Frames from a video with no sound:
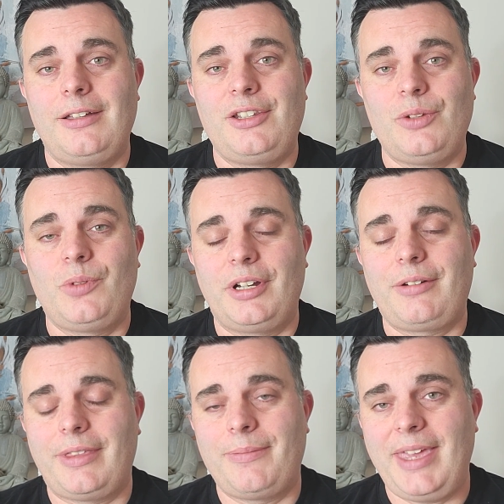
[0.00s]
to
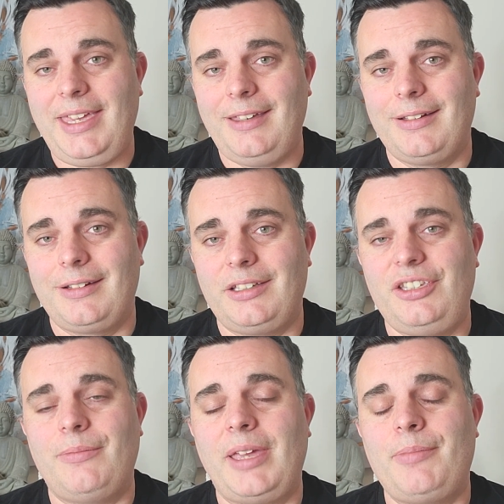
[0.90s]
work with me,
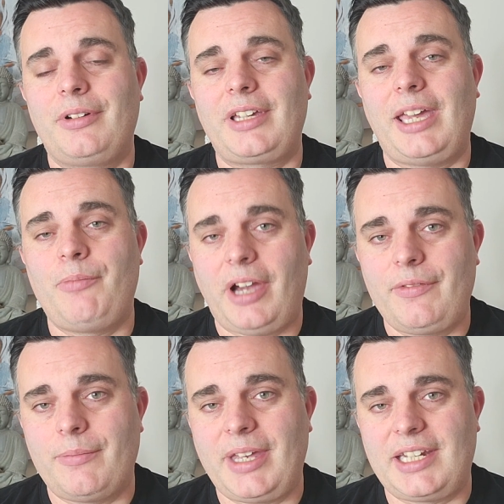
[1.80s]
you may book a
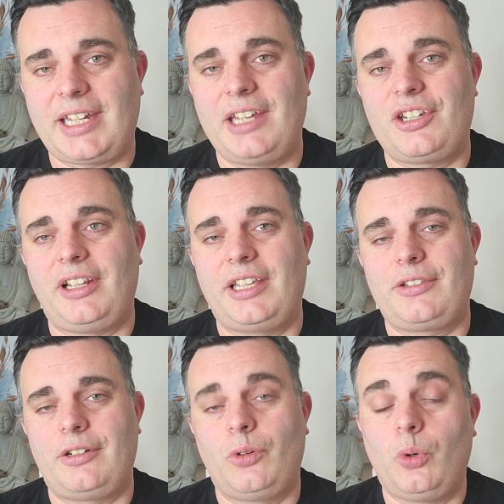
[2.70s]
private meditation
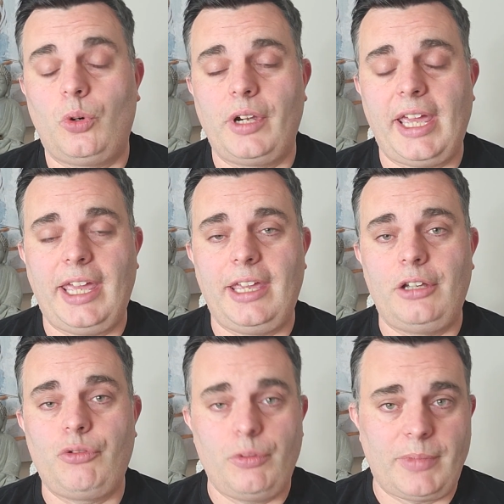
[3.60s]
lesson or a
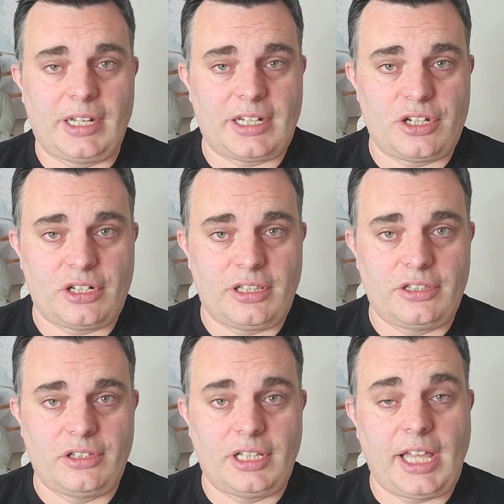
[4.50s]
group meditation
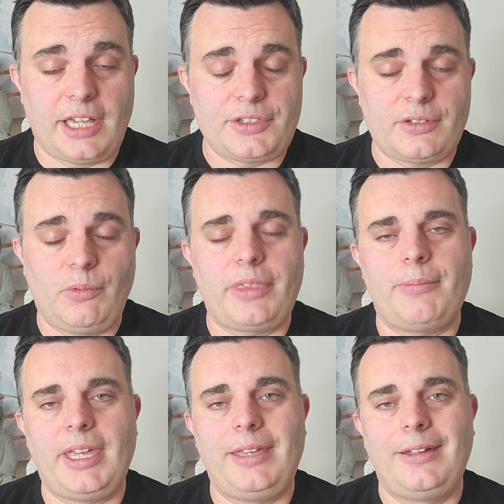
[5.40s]
class with
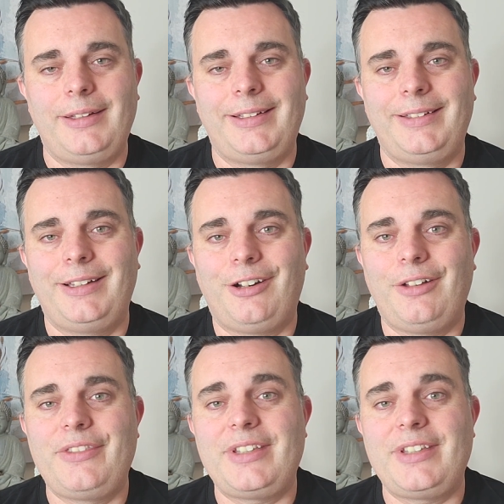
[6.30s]
me on